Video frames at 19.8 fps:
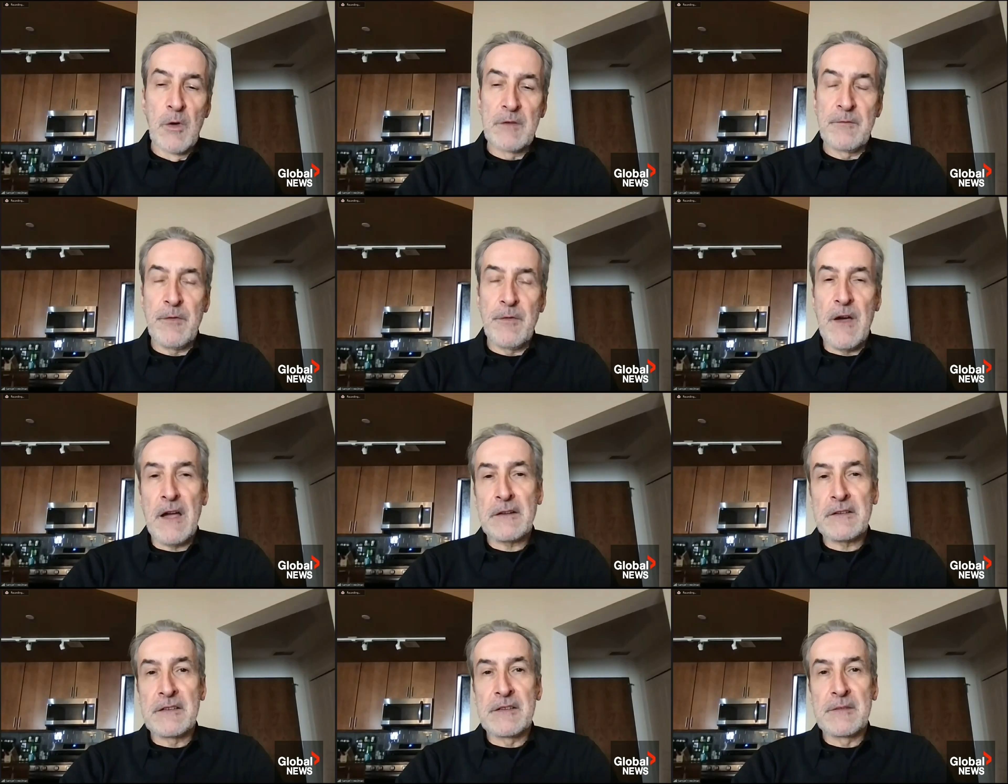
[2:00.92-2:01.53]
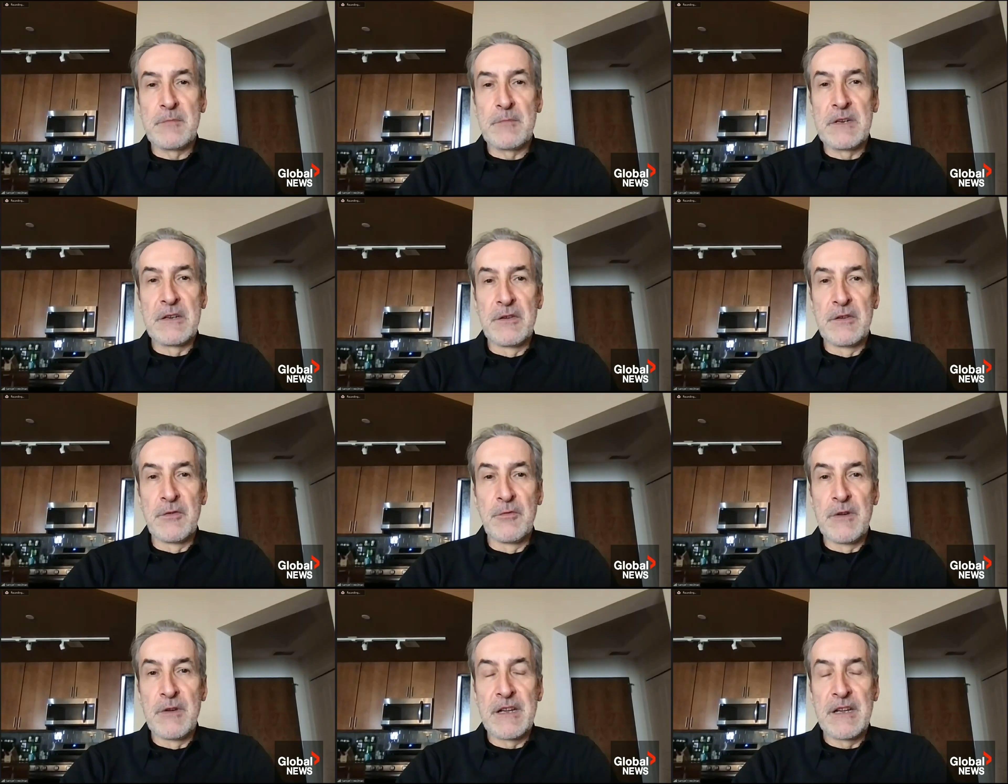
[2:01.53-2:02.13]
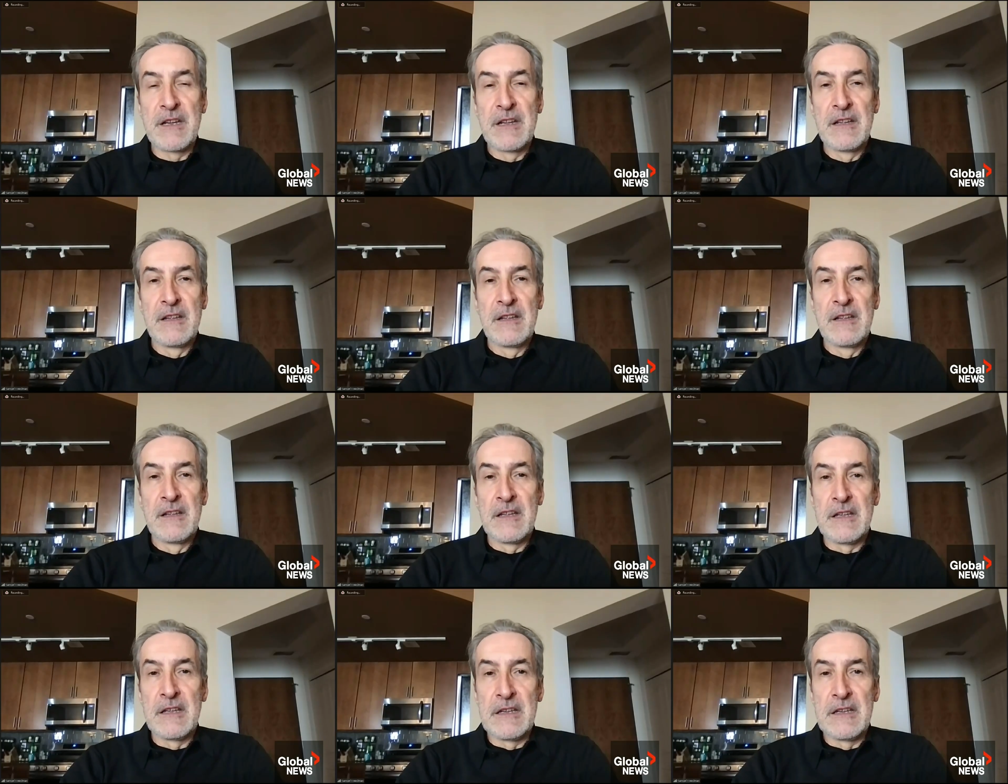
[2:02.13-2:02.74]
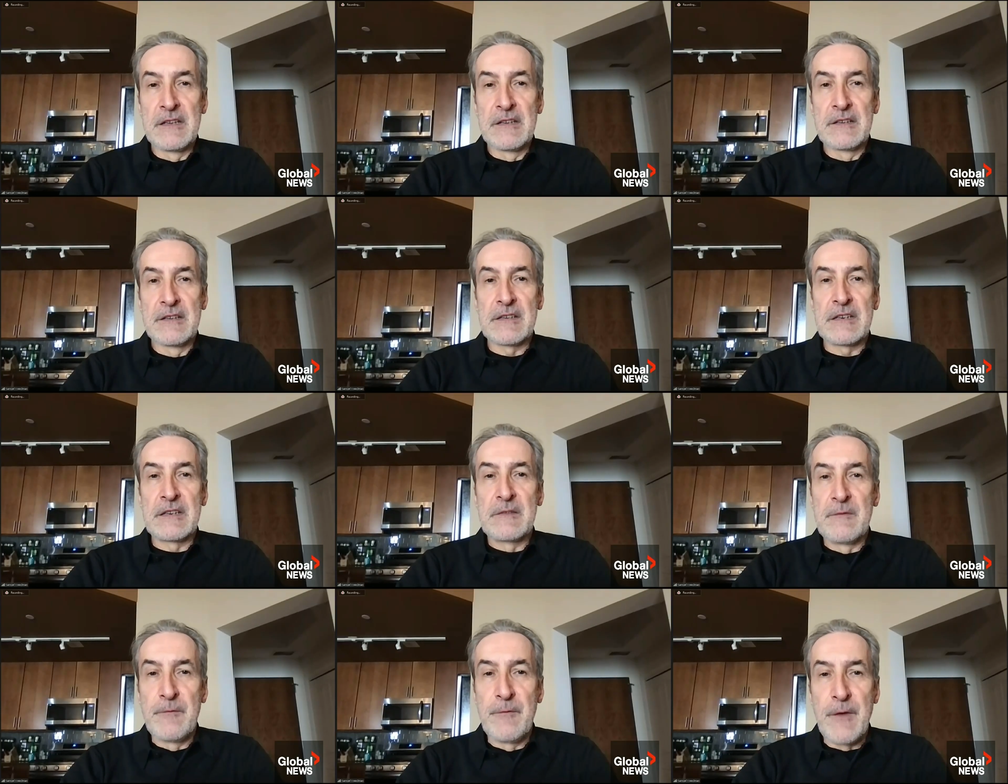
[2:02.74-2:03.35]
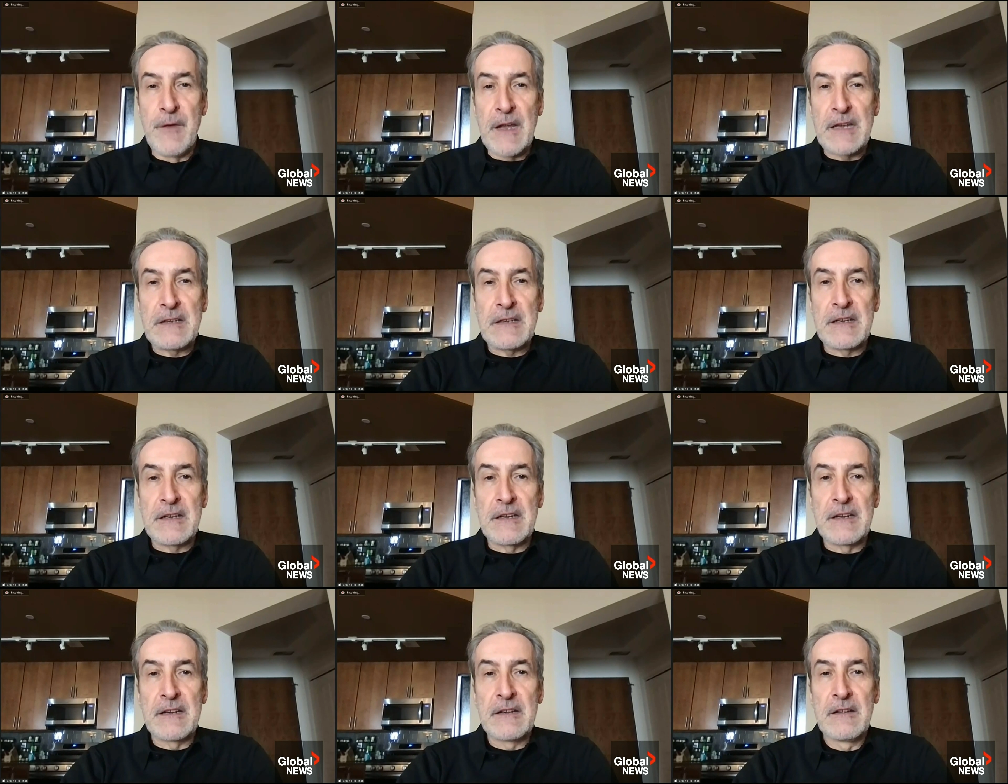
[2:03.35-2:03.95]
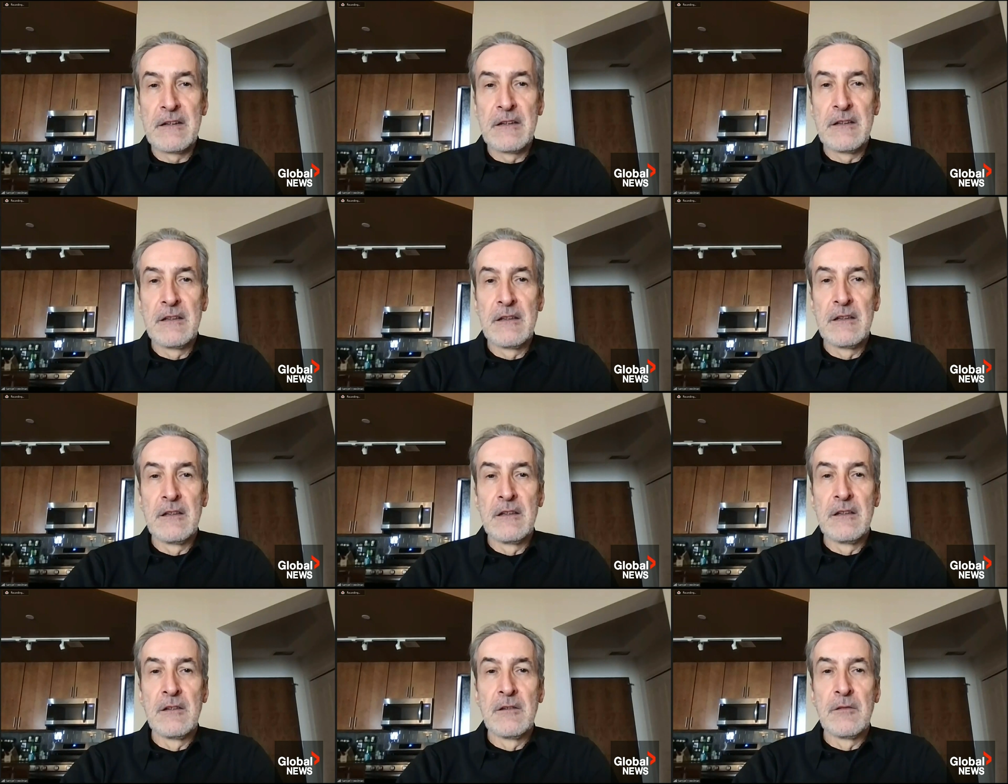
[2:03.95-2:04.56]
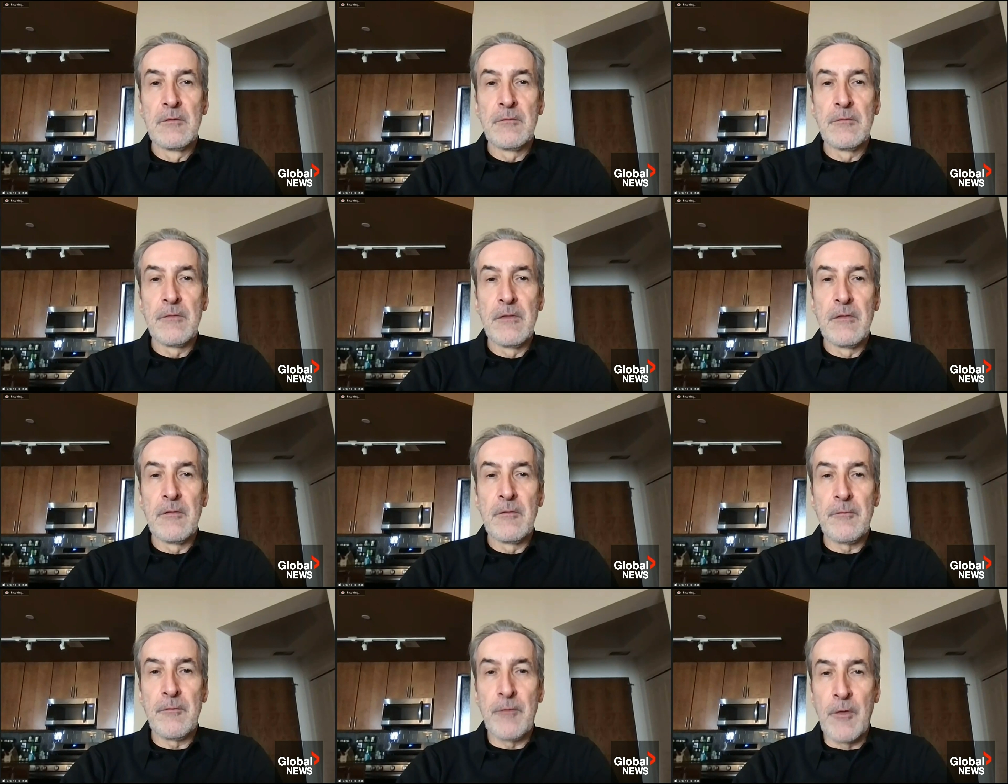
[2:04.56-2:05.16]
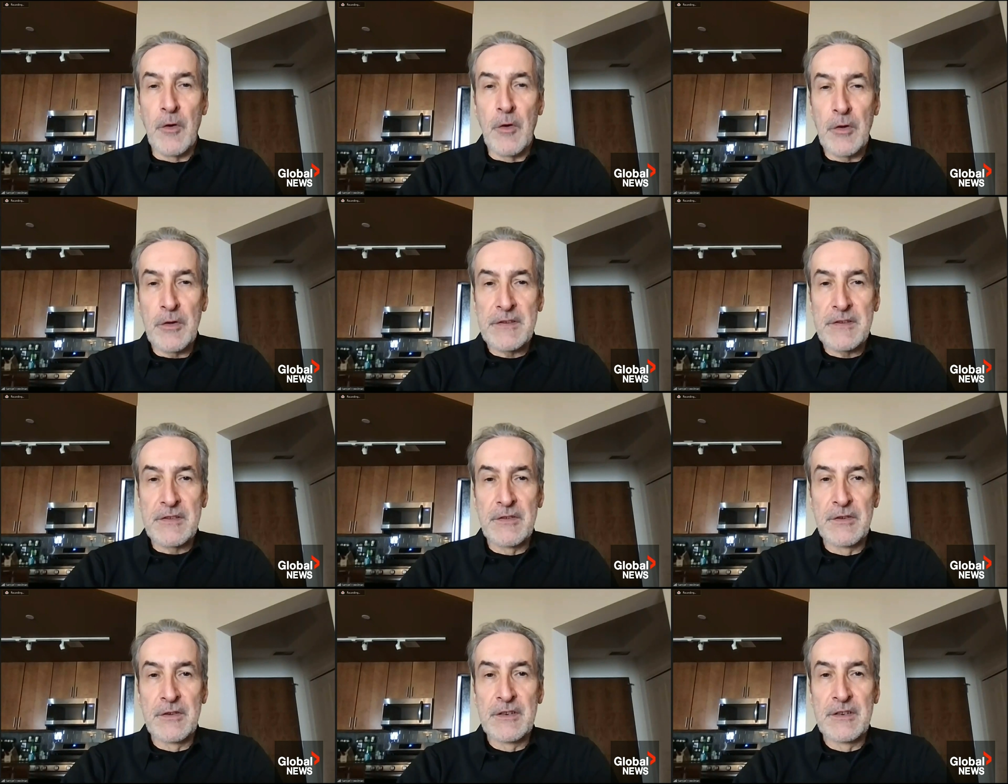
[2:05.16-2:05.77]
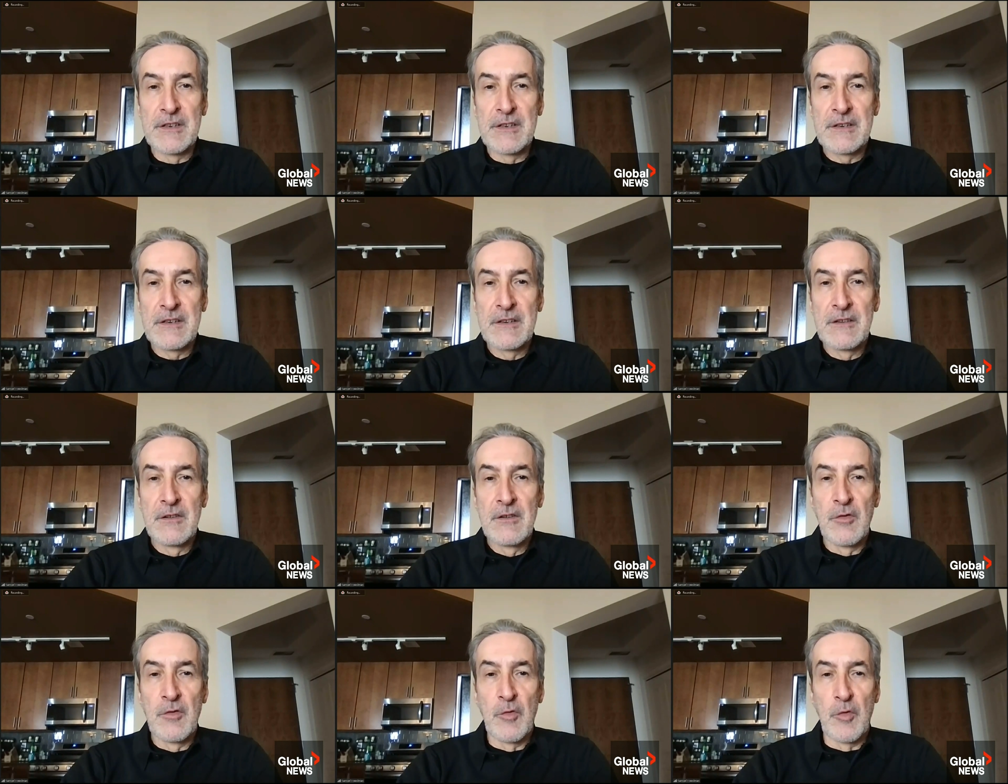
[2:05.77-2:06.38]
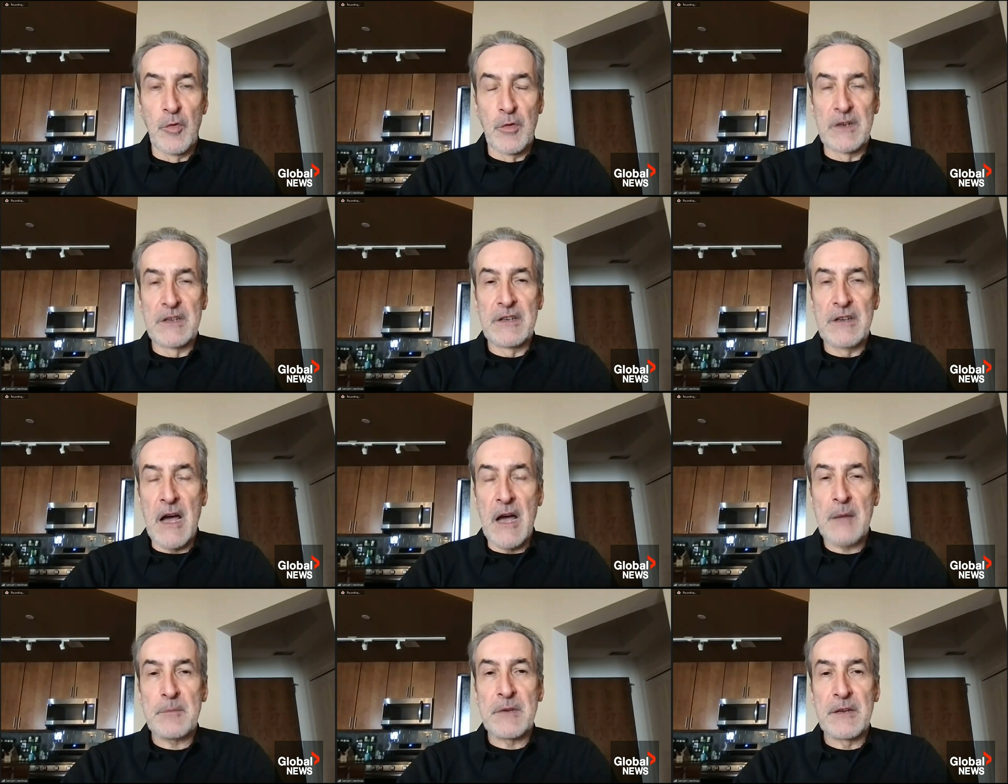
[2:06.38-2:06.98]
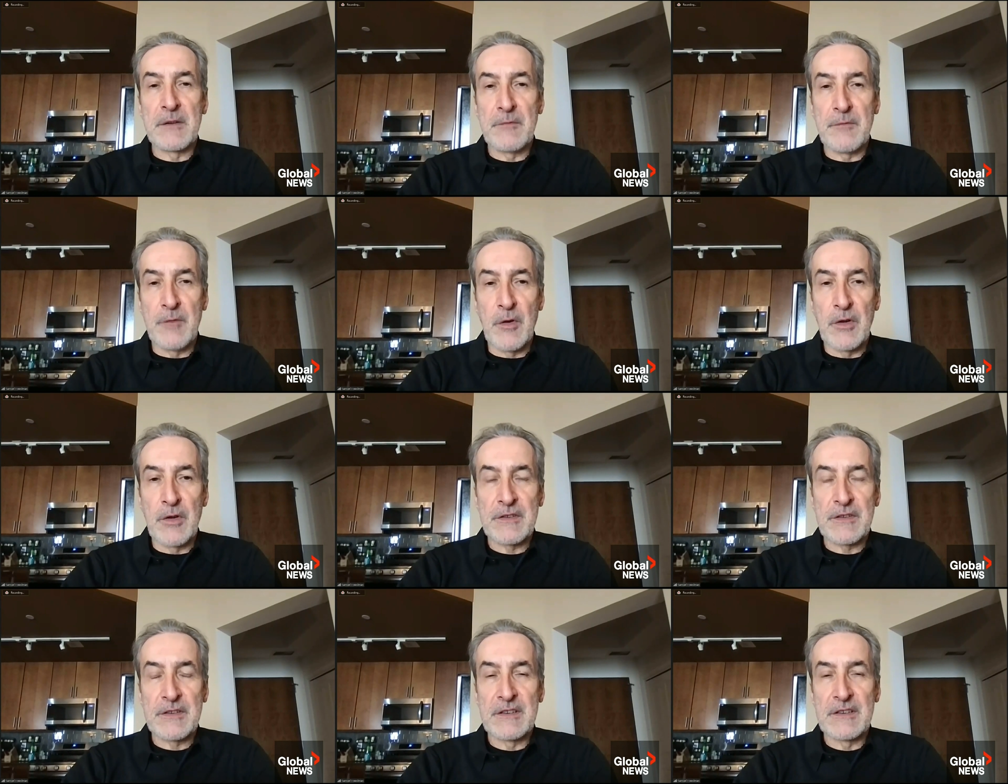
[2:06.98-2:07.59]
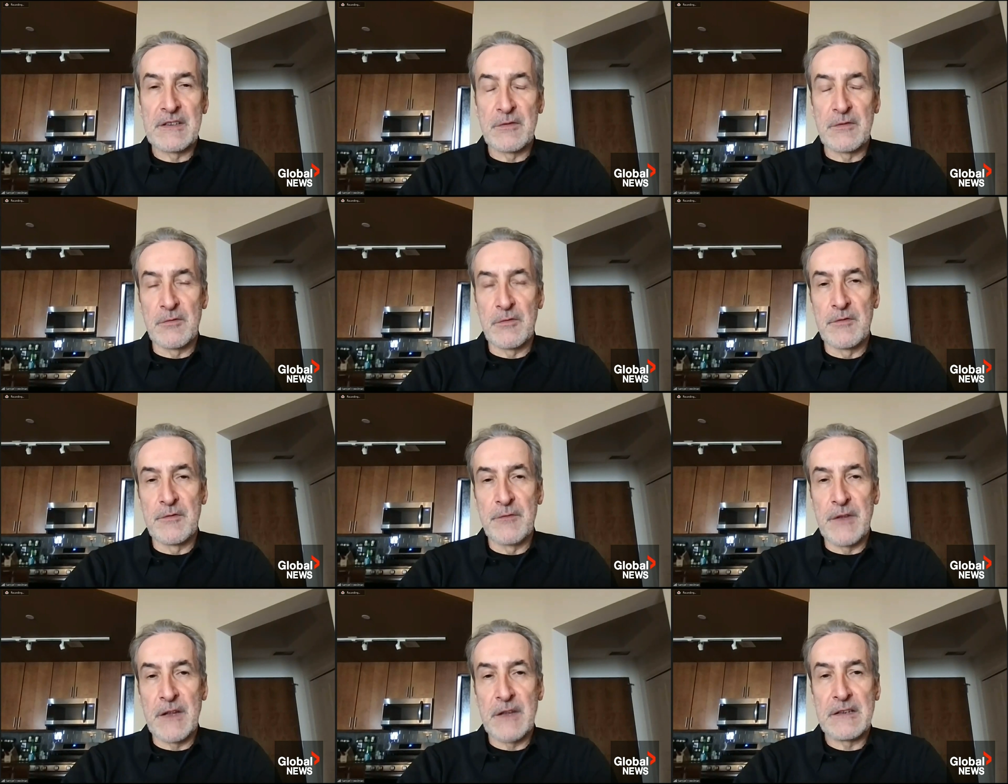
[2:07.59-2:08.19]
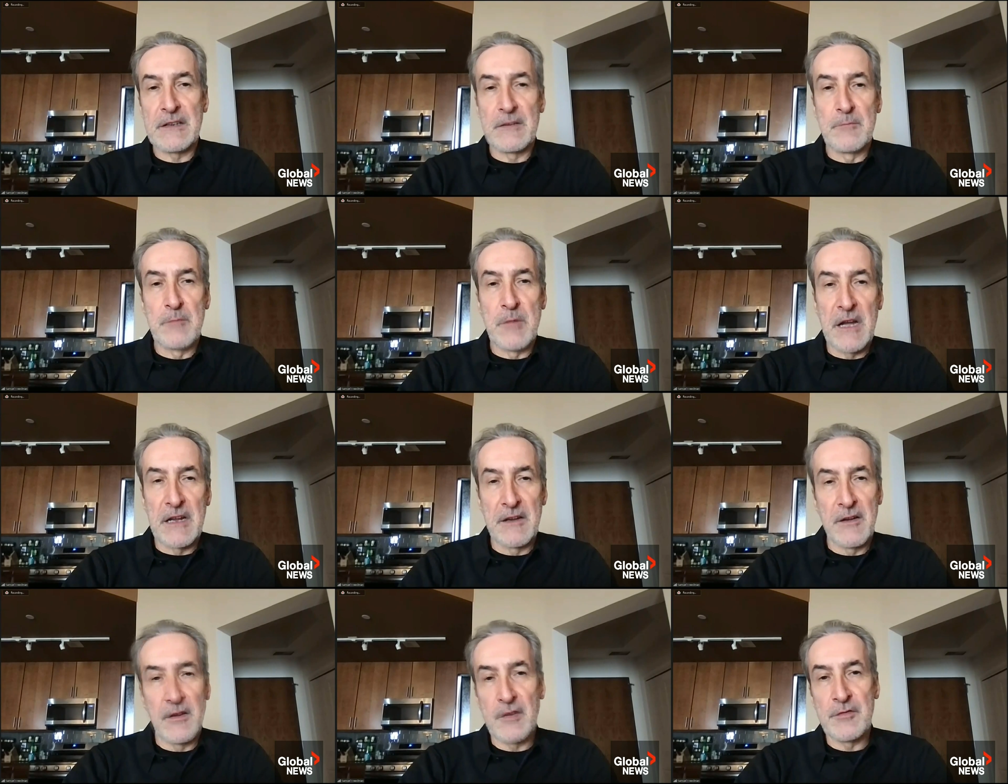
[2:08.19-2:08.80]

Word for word: What Fox has been doing is inventing falsehoods or adopting falsehoods that were invented by